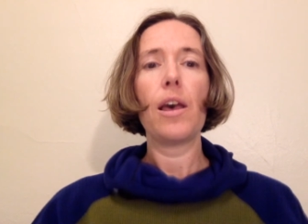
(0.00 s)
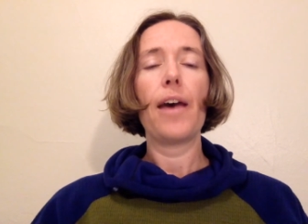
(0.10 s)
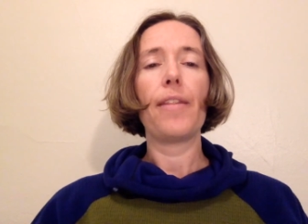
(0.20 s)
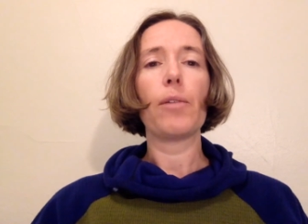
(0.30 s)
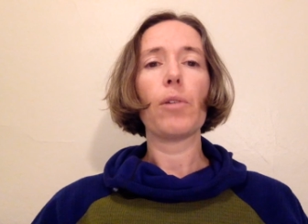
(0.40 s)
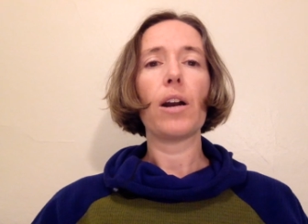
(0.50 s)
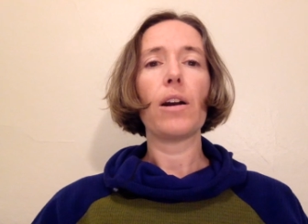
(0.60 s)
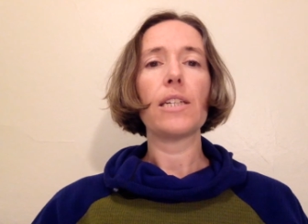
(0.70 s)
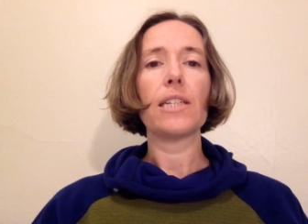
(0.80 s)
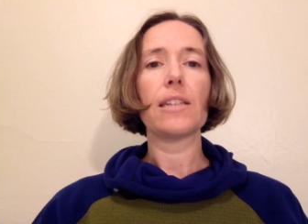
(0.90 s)
and they were
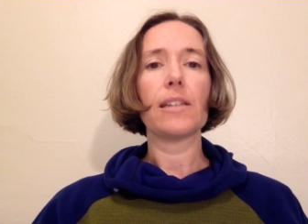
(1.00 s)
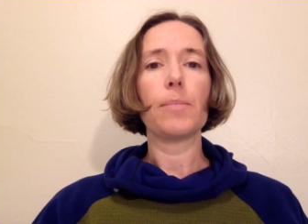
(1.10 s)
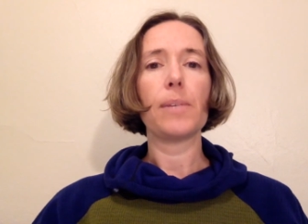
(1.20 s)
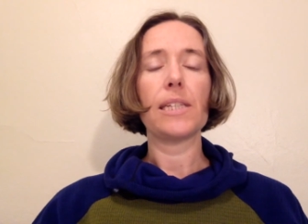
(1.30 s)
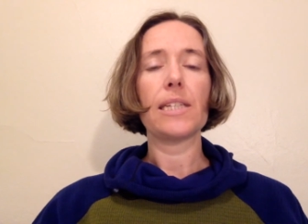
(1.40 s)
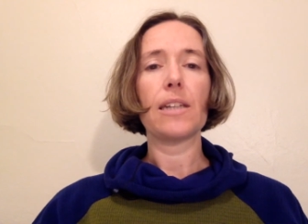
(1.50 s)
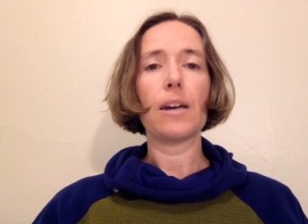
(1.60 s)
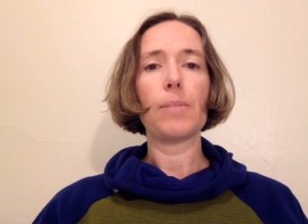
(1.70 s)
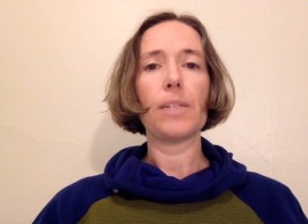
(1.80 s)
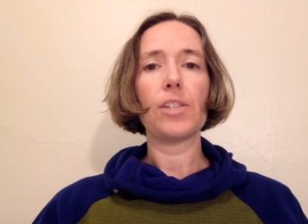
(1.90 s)
constantly being
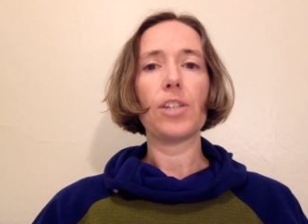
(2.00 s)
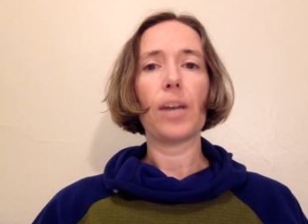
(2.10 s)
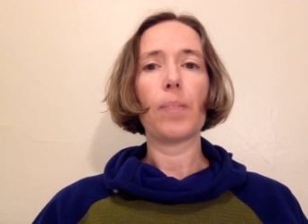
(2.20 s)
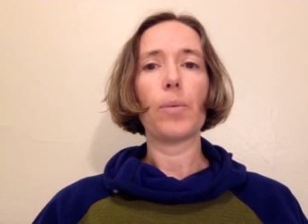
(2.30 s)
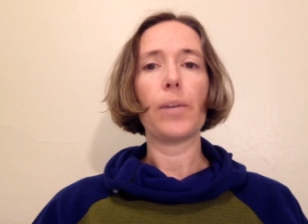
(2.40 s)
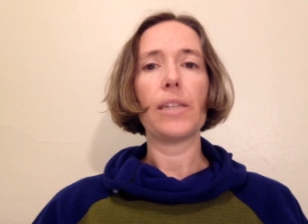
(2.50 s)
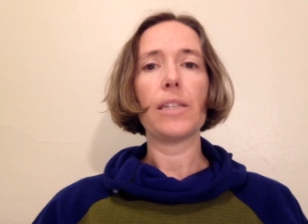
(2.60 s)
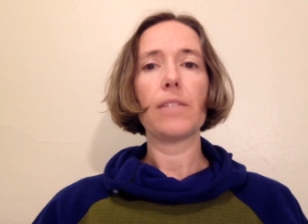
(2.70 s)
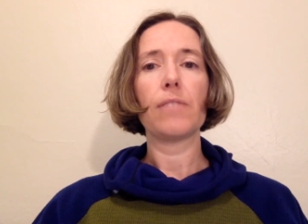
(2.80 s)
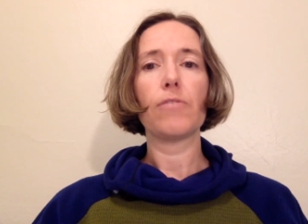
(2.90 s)
stopped at
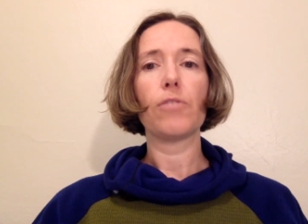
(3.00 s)
checkpoints,